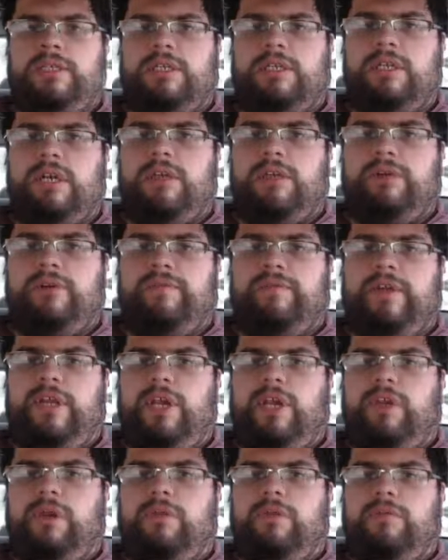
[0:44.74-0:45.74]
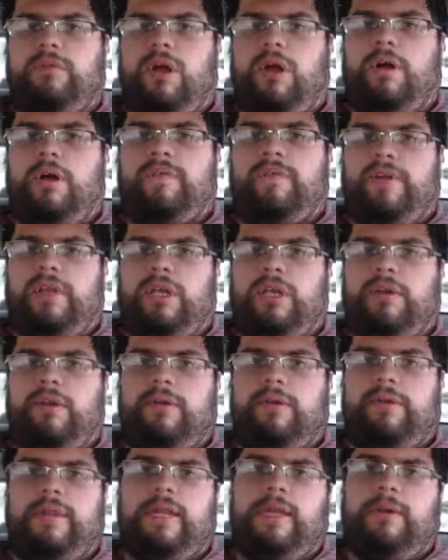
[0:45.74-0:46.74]
another video, long
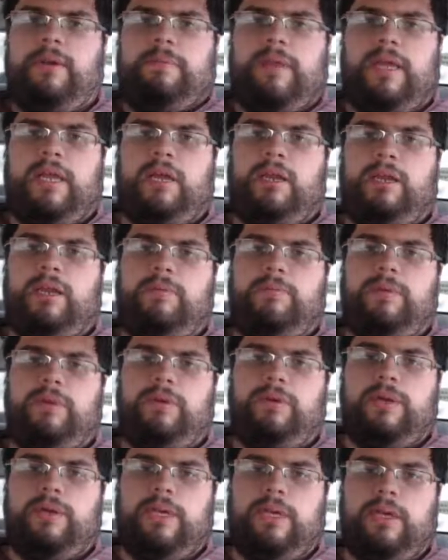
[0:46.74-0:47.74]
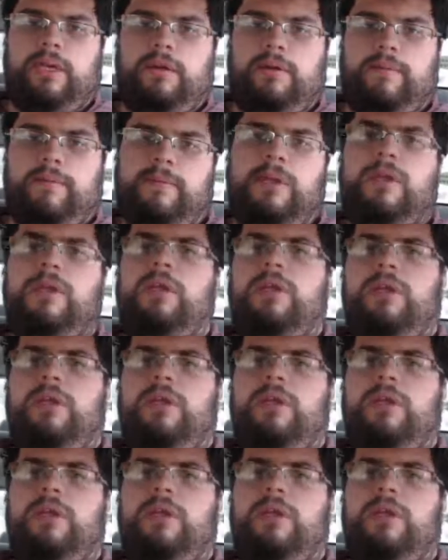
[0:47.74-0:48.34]
video that I plan on uploading.